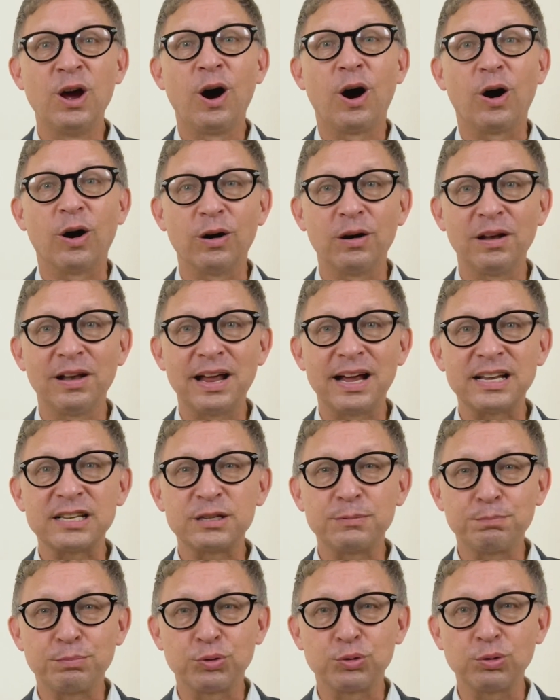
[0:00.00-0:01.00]
are
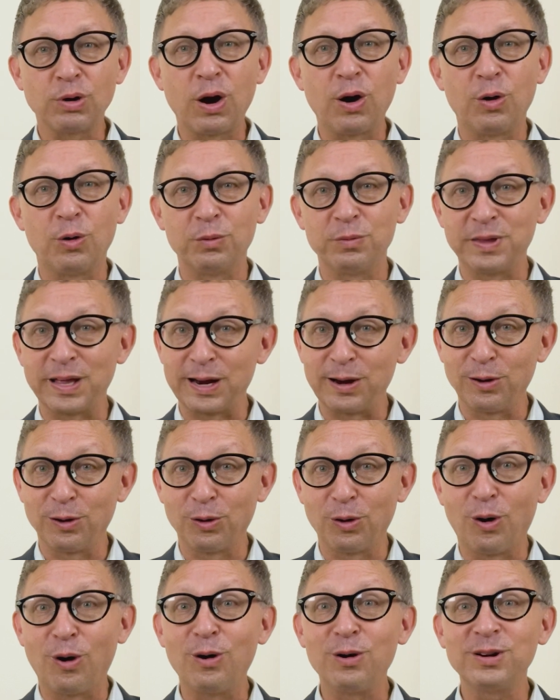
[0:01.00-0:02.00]
less prone than
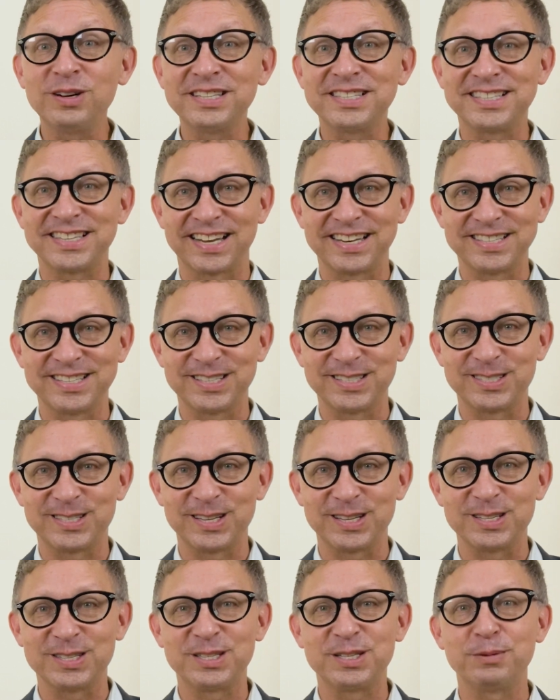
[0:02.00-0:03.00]
long
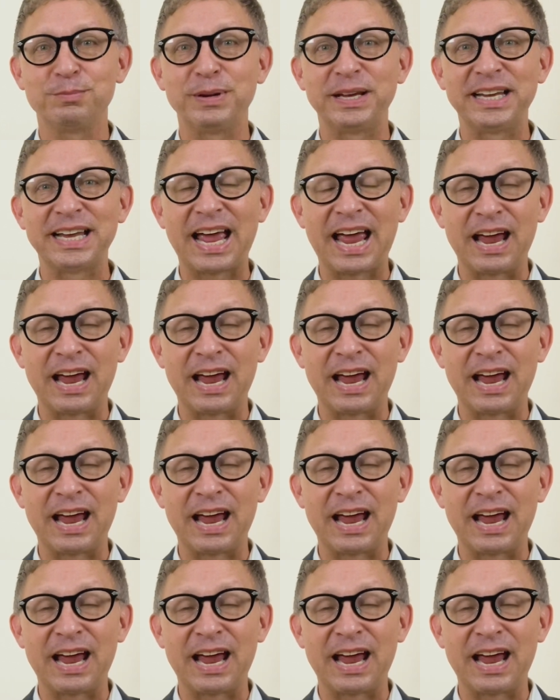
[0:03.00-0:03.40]
sentences to be